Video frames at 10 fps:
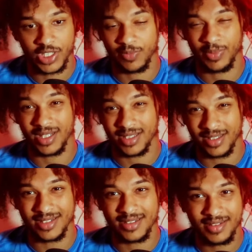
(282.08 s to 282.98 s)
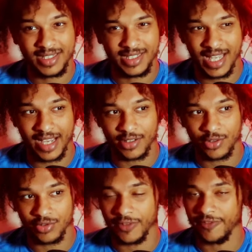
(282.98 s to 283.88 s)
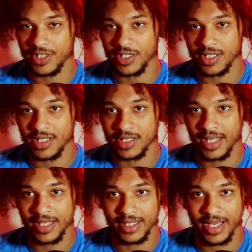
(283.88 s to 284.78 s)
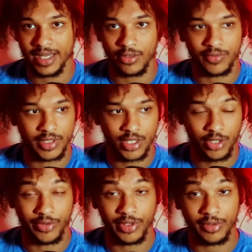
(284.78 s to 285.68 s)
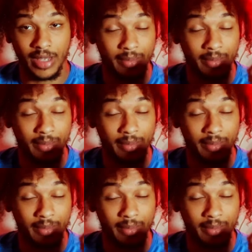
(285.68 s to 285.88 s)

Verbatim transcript: just because of the technical deficiencies that he had over his career.